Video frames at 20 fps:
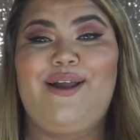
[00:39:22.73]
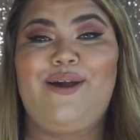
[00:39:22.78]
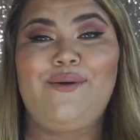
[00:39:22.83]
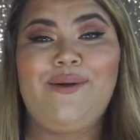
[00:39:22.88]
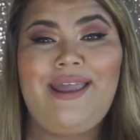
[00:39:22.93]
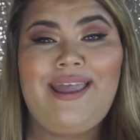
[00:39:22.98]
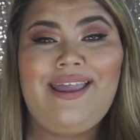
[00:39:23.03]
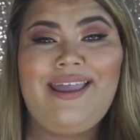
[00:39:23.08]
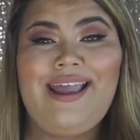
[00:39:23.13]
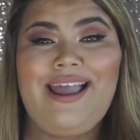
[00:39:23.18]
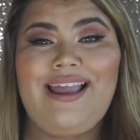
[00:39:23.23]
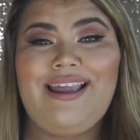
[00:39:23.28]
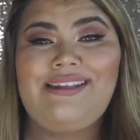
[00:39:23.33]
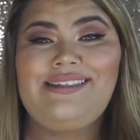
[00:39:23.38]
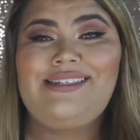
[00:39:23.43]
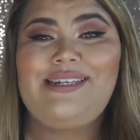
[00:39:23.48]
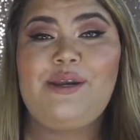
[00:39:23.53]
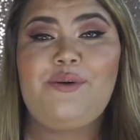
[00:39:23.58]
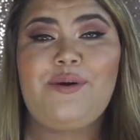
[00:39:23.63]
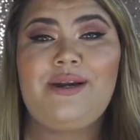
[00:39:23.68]
Okay
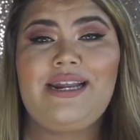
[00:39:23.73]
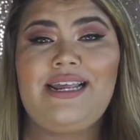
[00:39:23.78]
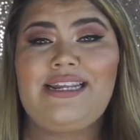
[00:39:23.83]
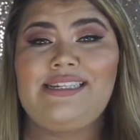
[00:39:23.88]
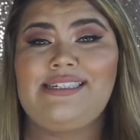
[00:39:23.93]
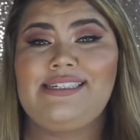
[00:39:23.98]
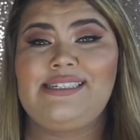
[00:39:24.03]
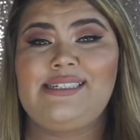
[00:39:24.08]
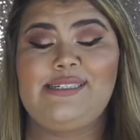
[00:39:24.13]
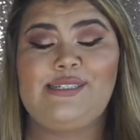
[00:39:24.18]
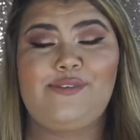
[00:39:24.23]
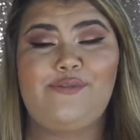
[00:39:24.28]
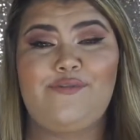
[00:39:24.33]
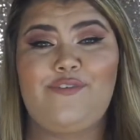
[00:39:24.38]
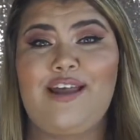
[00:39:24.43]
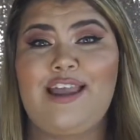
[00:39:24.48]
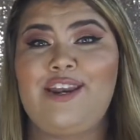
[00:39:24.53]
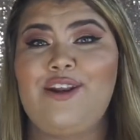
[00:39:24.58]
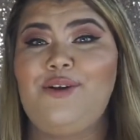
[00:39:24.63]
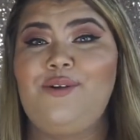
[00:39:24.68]
guys, here it is. This is the
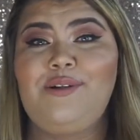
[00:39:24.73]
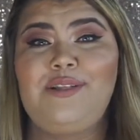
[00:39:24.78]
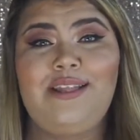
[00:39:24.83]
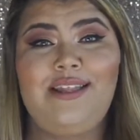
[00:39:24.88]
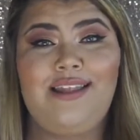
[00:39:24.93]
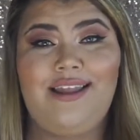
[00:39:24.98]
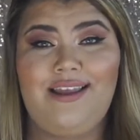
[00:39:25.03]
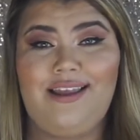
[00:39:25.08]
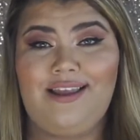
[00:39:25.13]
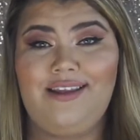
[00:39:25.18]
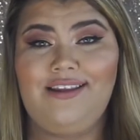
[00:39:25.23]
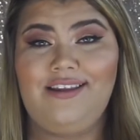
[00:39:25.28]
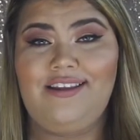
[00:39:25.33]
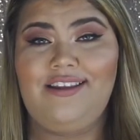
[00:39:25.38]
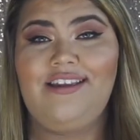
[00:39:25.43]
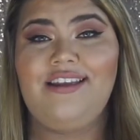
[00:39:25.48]
final look.